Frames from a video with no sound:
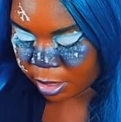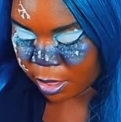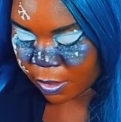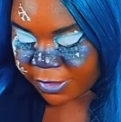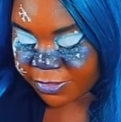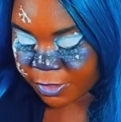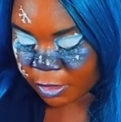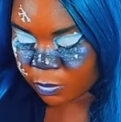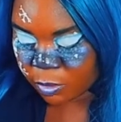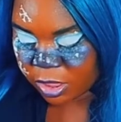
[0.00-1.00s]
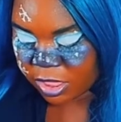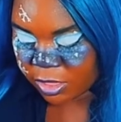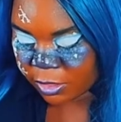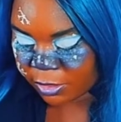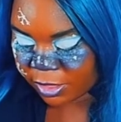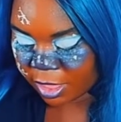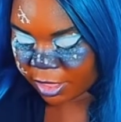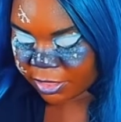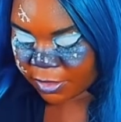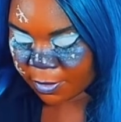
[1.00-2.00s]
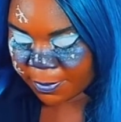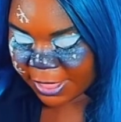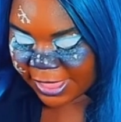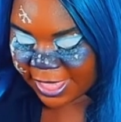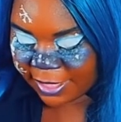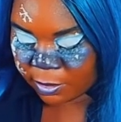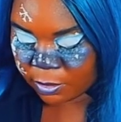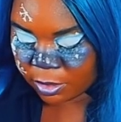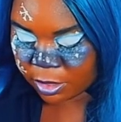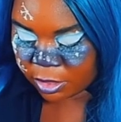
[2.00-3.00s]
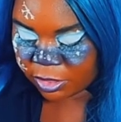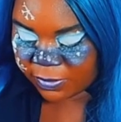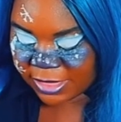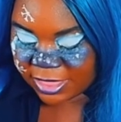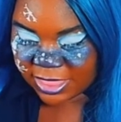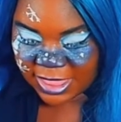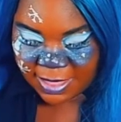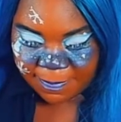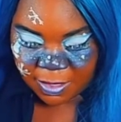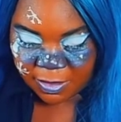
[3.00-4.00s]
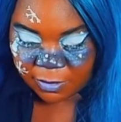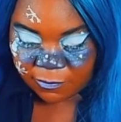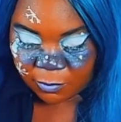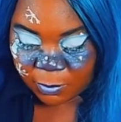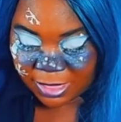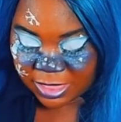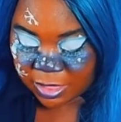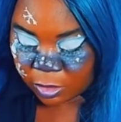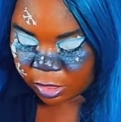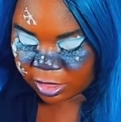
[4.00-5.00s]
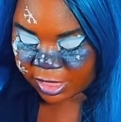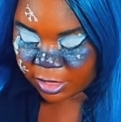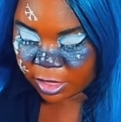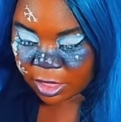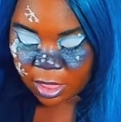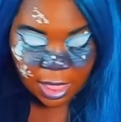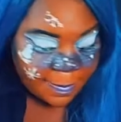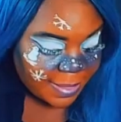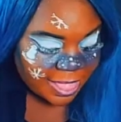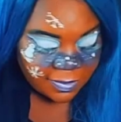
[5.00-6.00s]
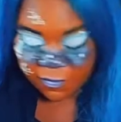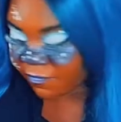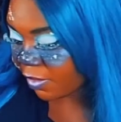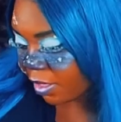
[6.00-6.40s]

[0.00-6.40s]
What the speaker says: I don't want to use her, so I'll pull it out so you can see it. But I've already got like a palette of